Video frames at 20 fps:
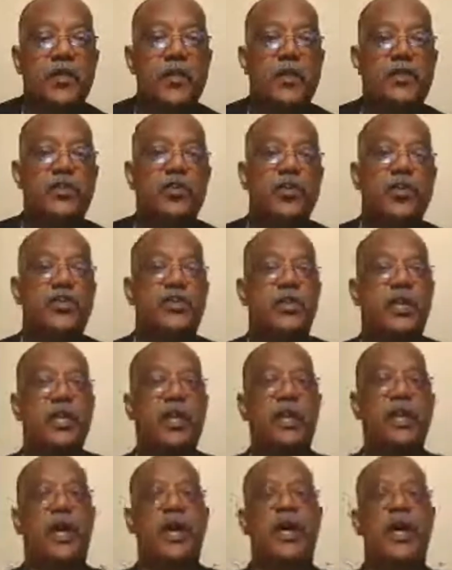The Jewish
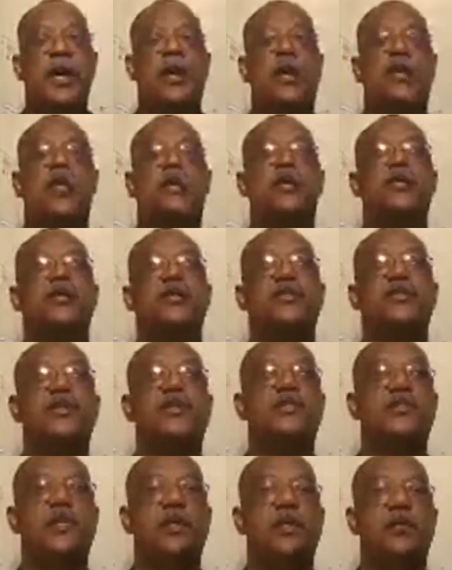synagogue is
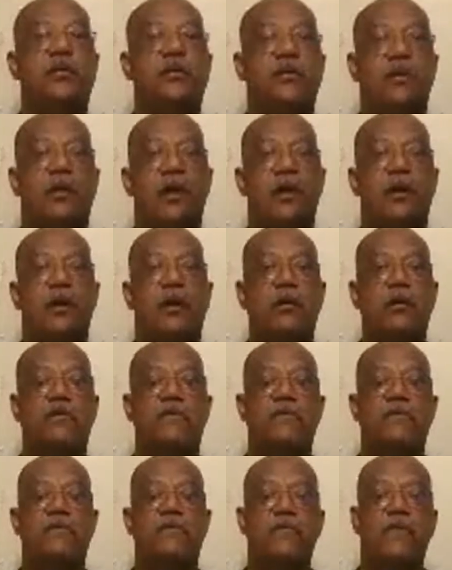the center
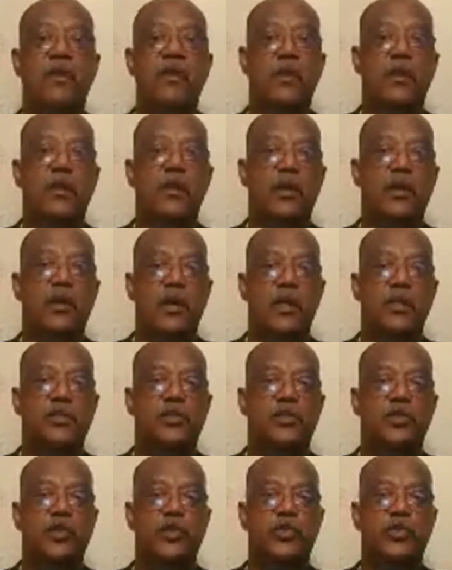of
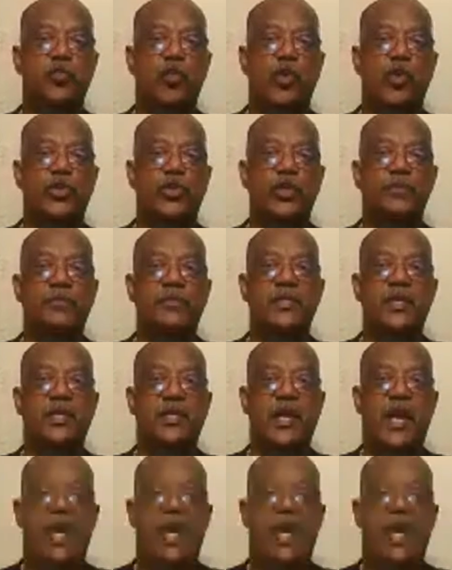Jewish worship
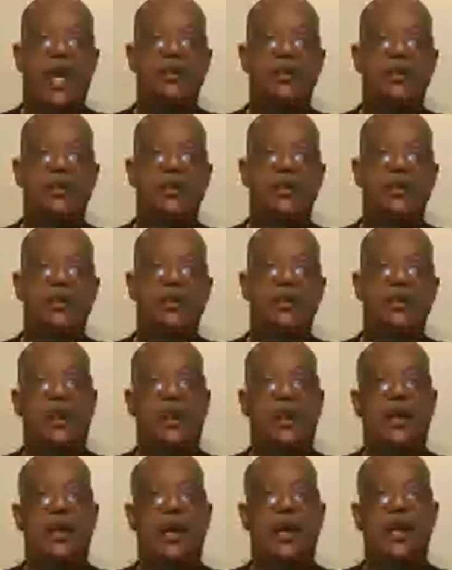today.
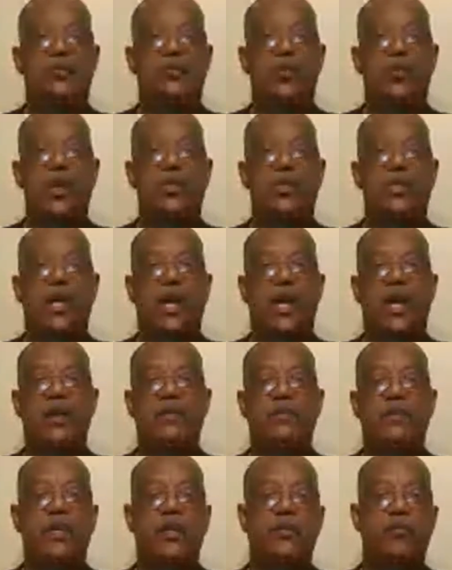At one
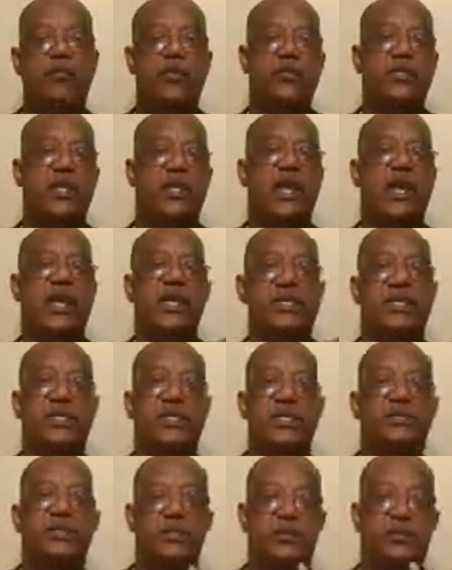time, there was an
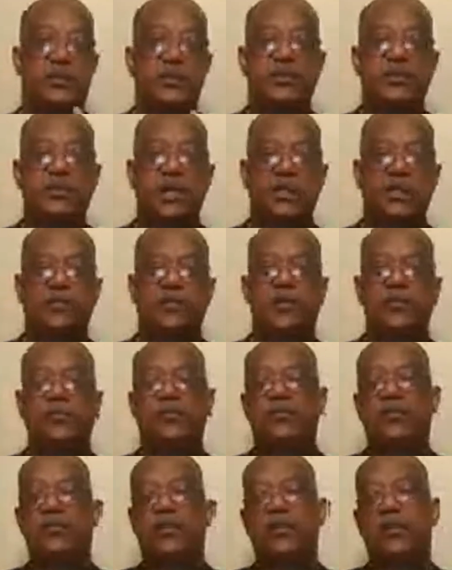ancient temple,